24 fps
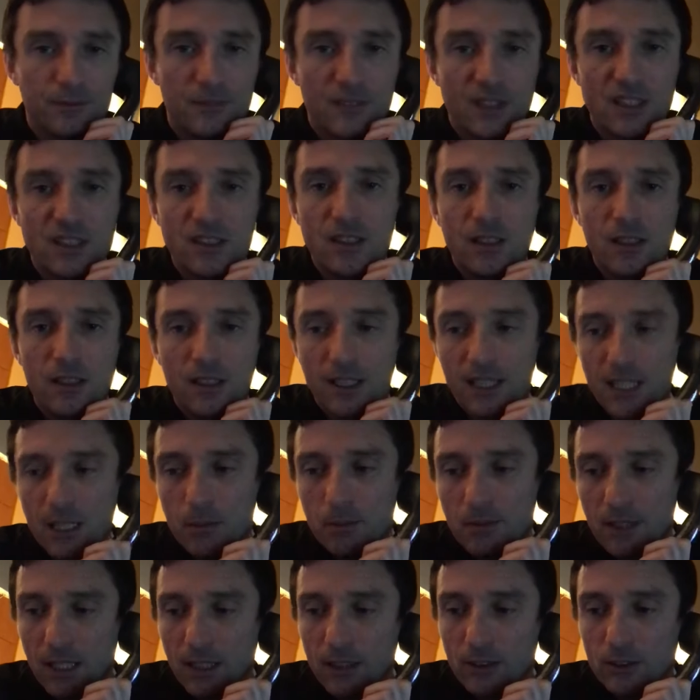Sarah, I
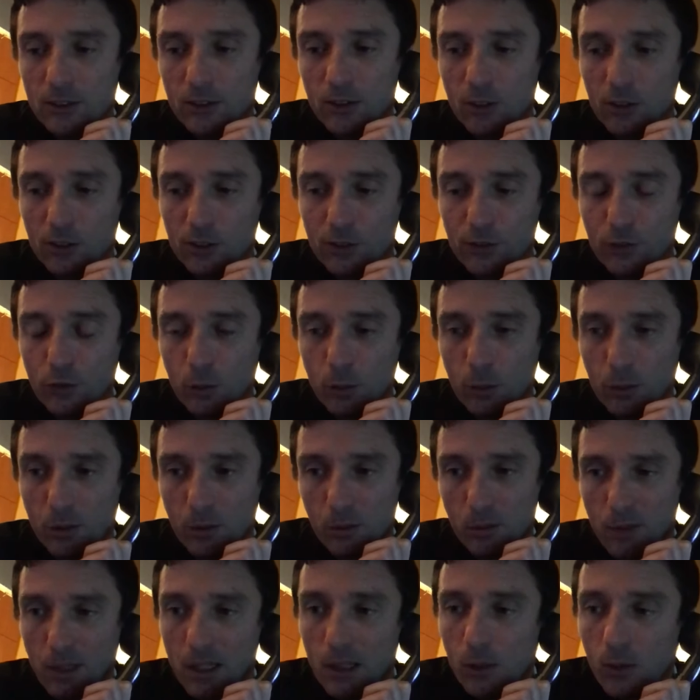keep telling you not to phone
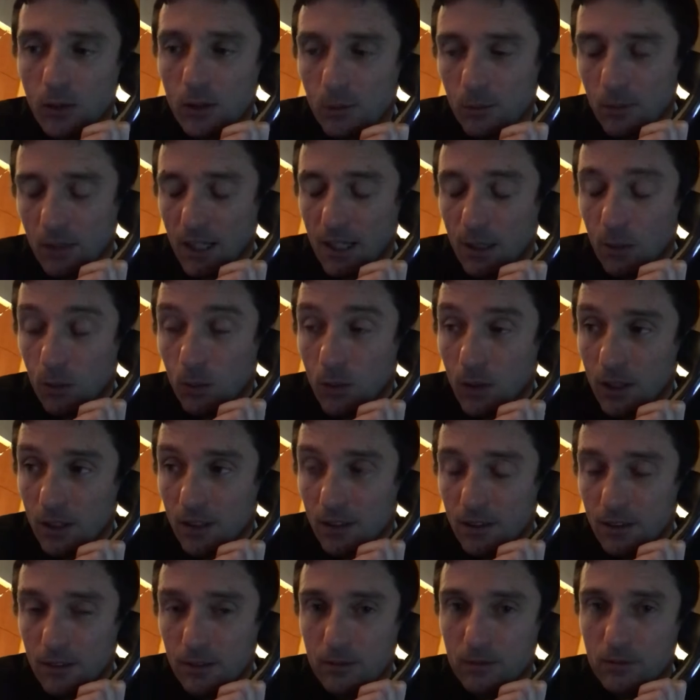me. I'm at
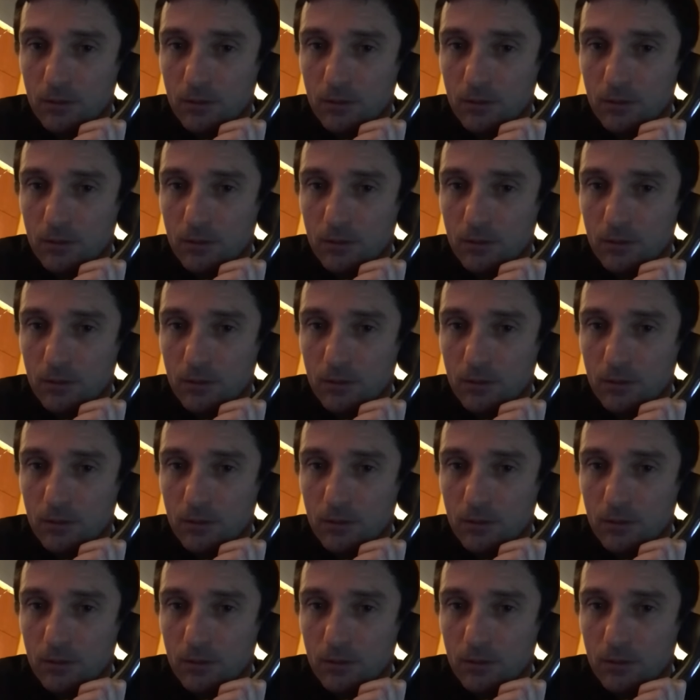work.